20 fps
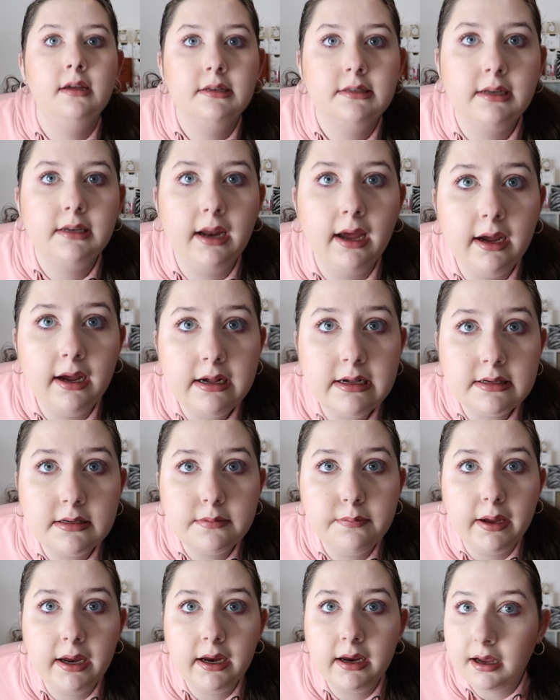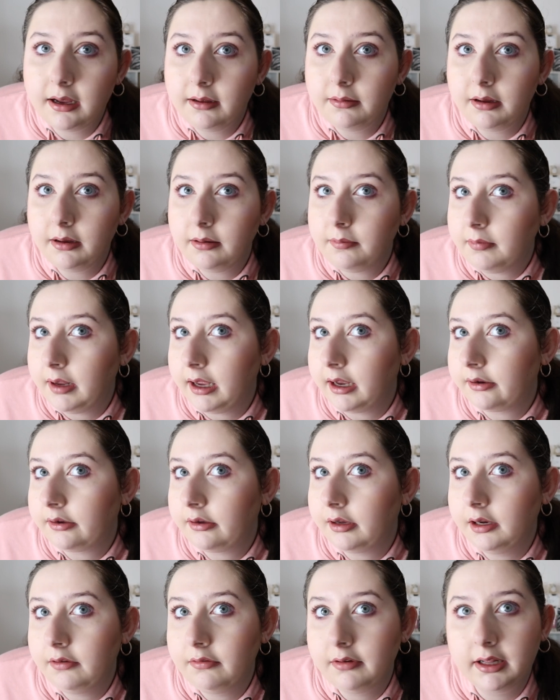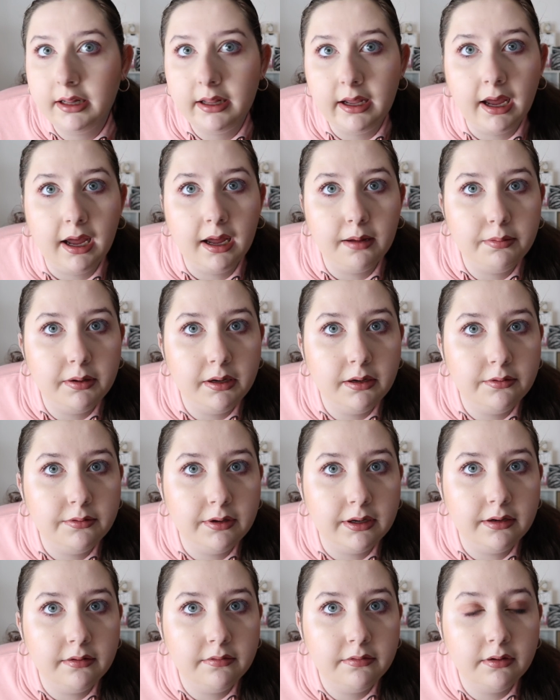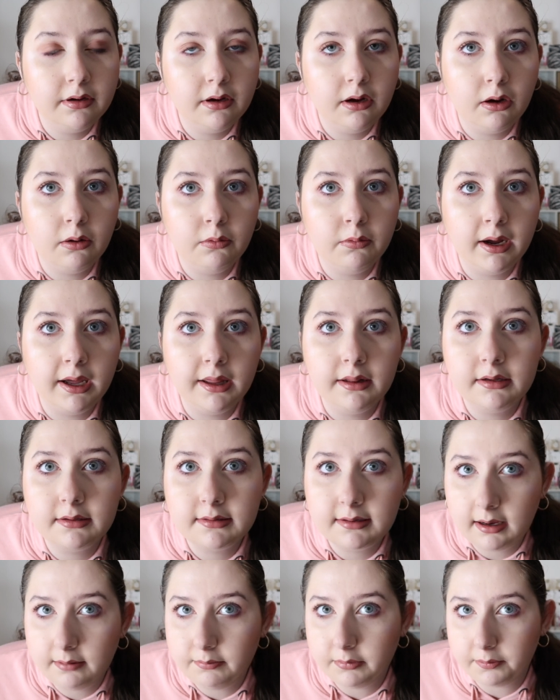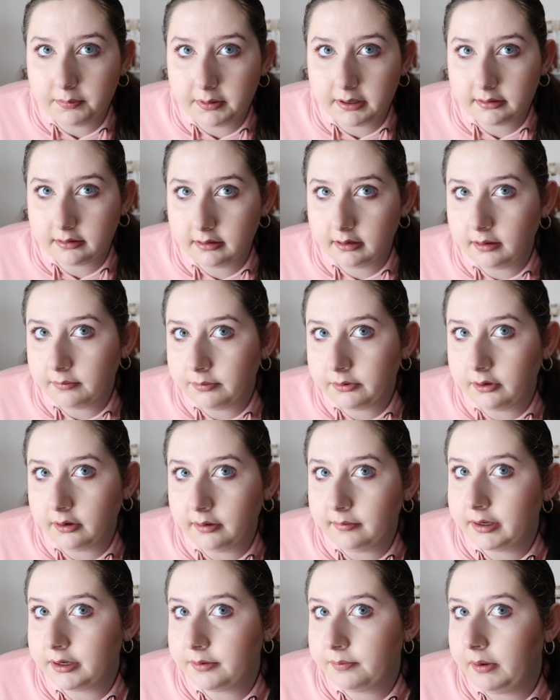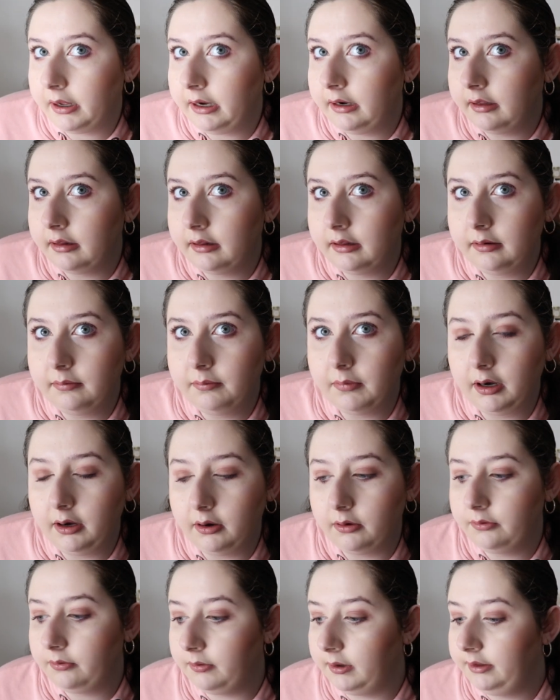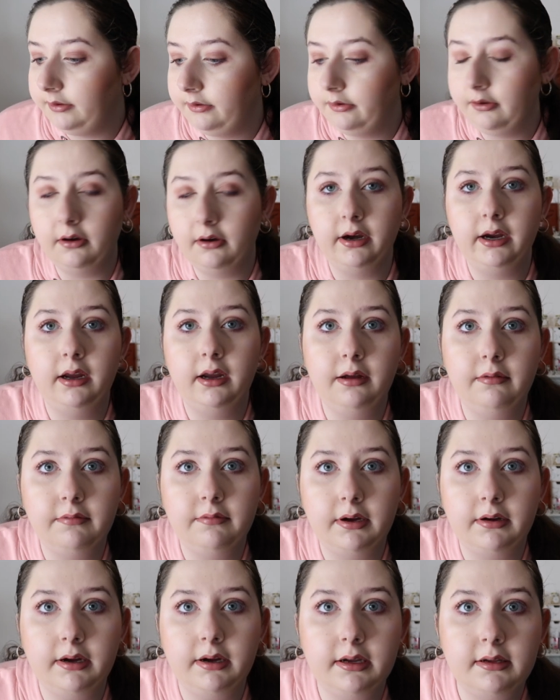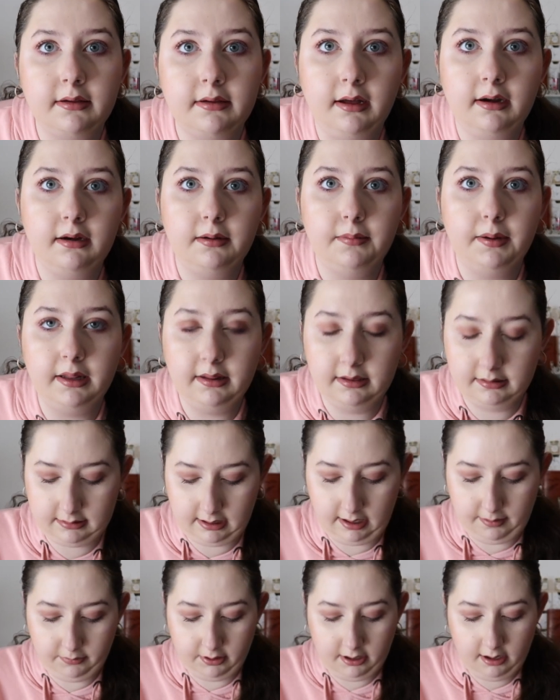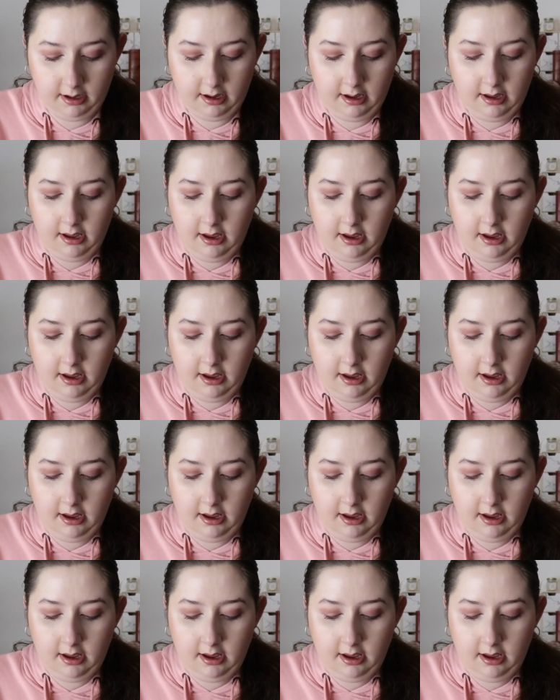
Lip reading: Today's makeup I'm actually really happy with. Oh wow, this camera picks it up so much better than my old one. Sorry, I'm very excited about this camera.